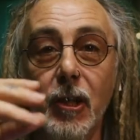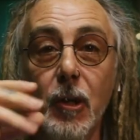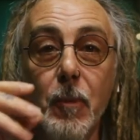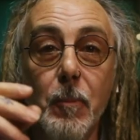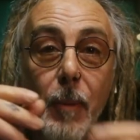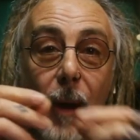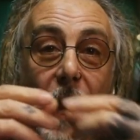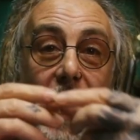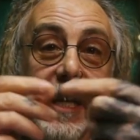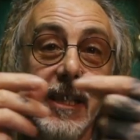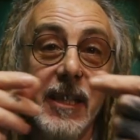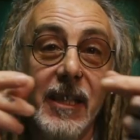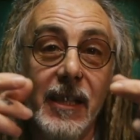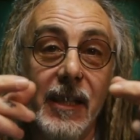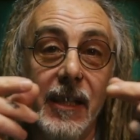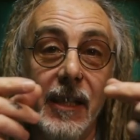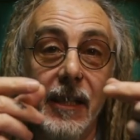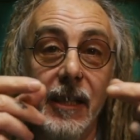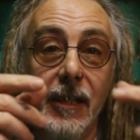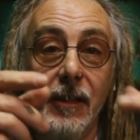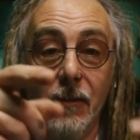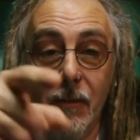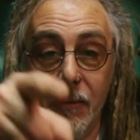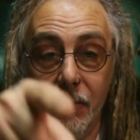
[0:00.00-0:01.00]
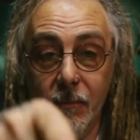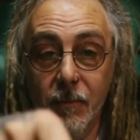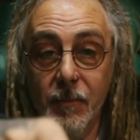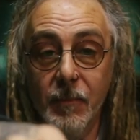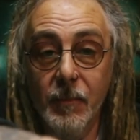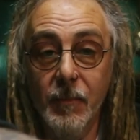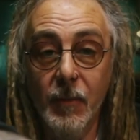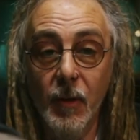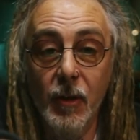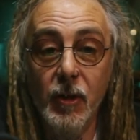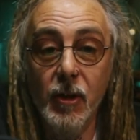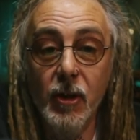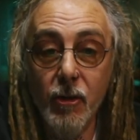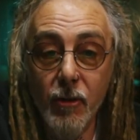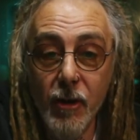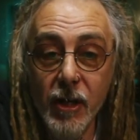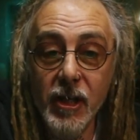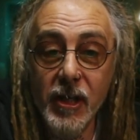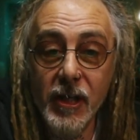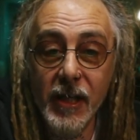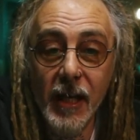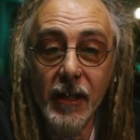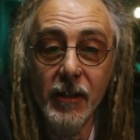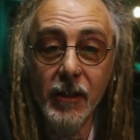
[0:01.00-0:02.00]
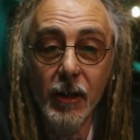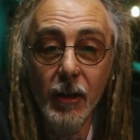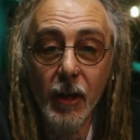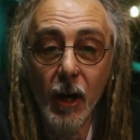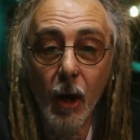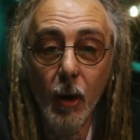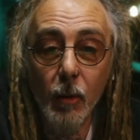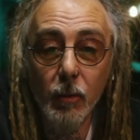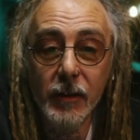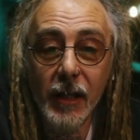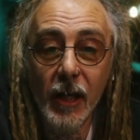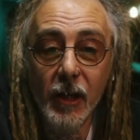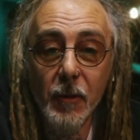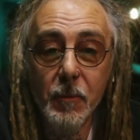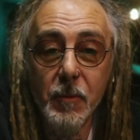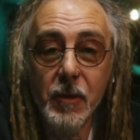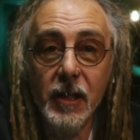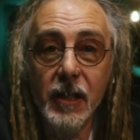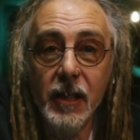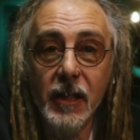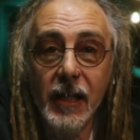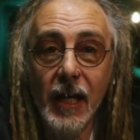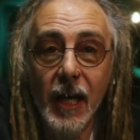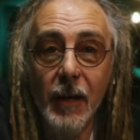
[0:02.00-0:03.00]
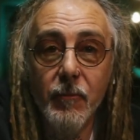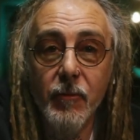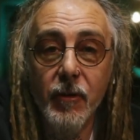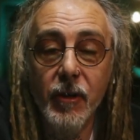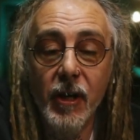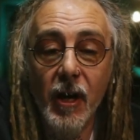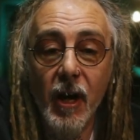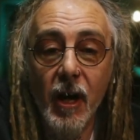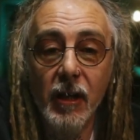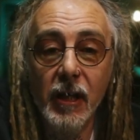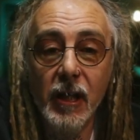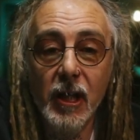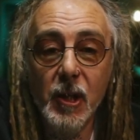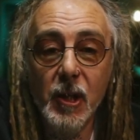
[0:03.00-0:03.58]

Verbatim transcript: you basically... Like, Chris, you hold that up to the camera and I'll